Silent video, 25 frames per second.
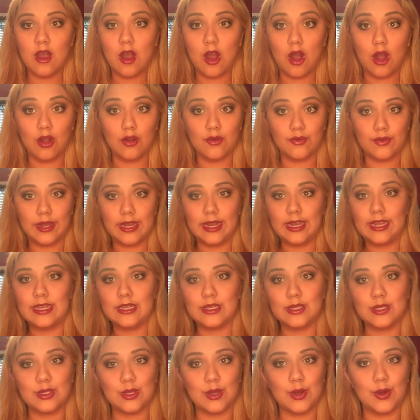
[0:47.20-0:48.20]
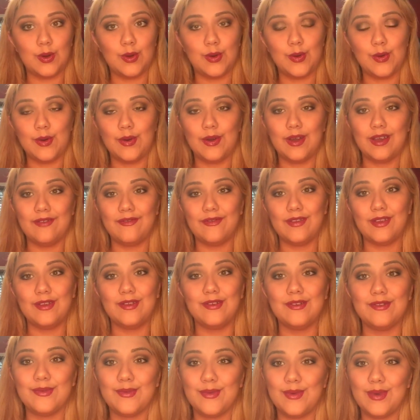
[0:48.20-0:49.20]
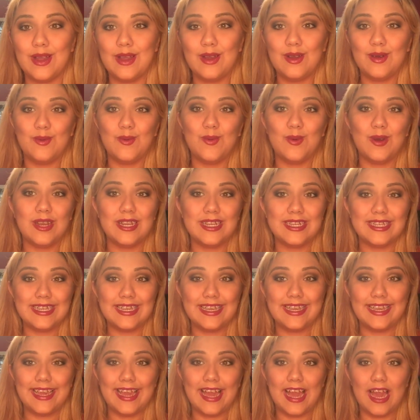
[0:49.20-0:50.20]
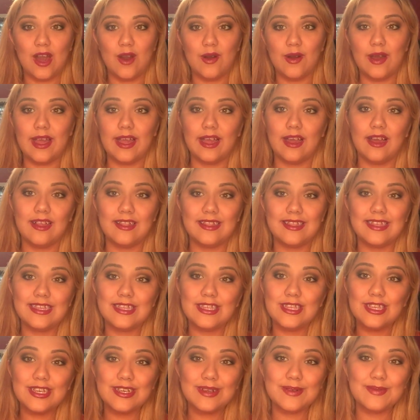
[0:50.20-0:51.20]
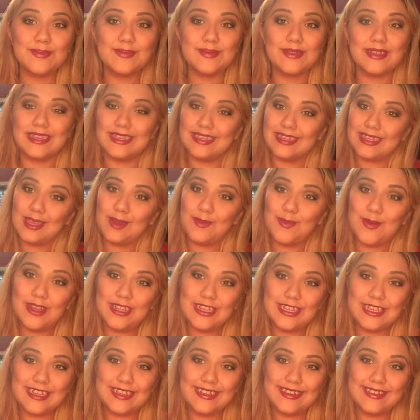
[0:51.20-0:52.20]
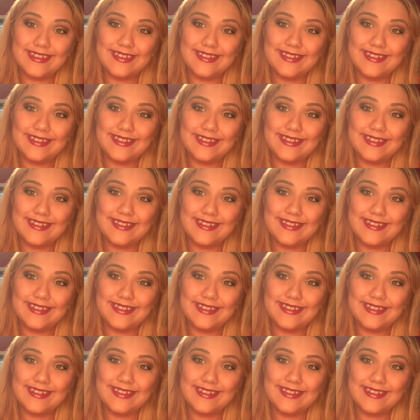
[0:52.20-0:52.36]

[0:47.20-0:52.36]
already, so if you want to see how I got this look, please keep watching.